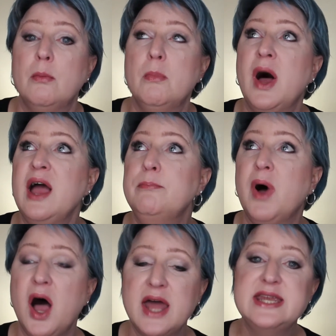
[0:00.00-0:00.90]
my
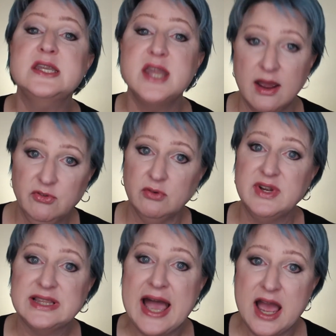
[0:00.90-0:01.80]
body never
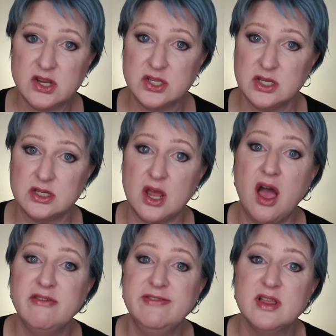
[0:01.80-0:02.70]
relaxes.
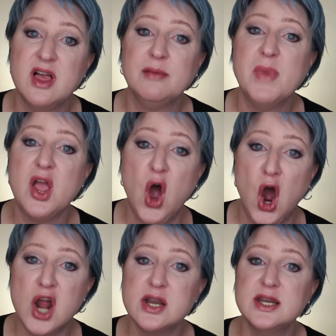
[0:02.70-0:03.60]
I feel like my
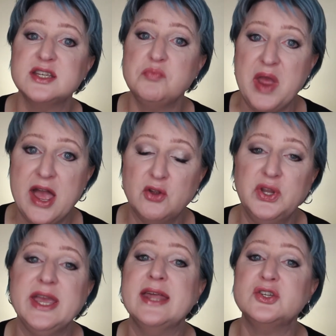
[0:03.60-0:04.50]
heart is
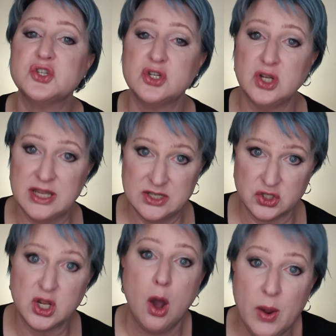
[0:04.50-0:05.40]
pounding and
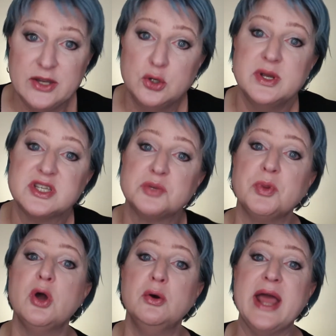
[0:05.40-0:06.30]
is going to
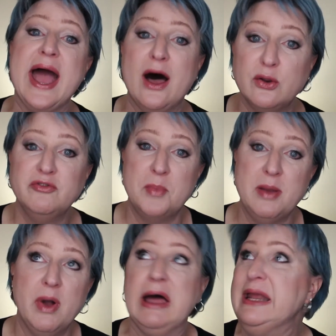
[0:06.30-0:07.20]
explode out of
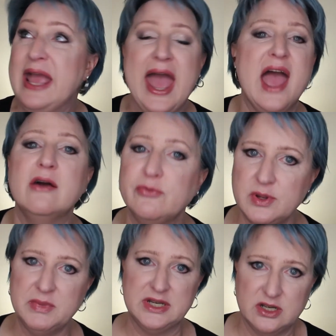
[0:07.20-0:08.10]
my body
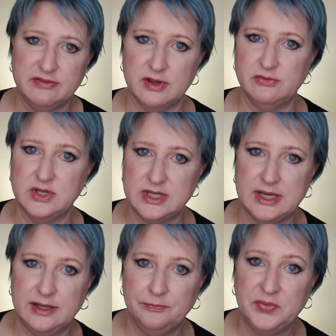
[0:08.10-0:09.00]
every minute of every
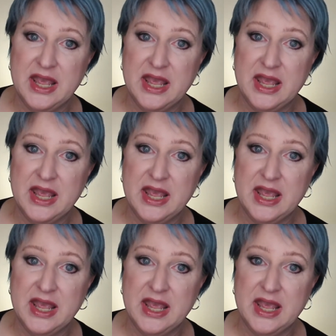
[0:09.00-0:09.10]
day.